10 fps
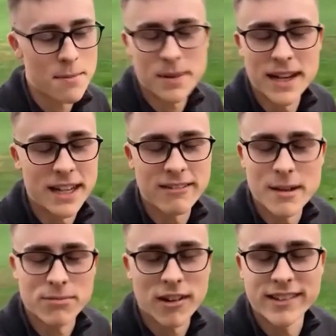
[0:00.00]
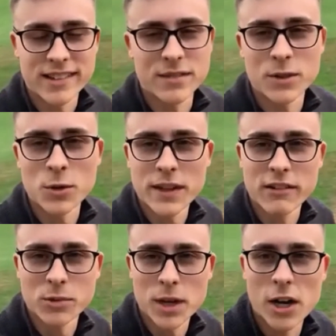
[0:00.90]
Plenty of great prizes involved there
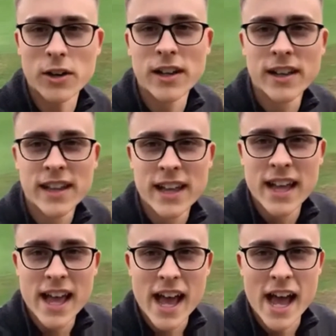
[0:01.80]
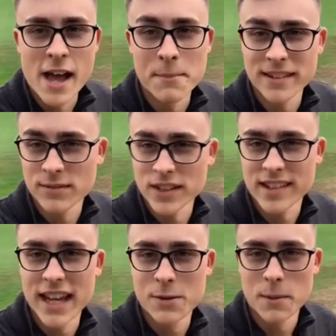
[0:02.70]
as well. And best of luck
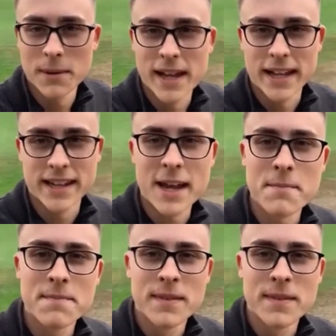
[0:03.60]
to anyone playing in that.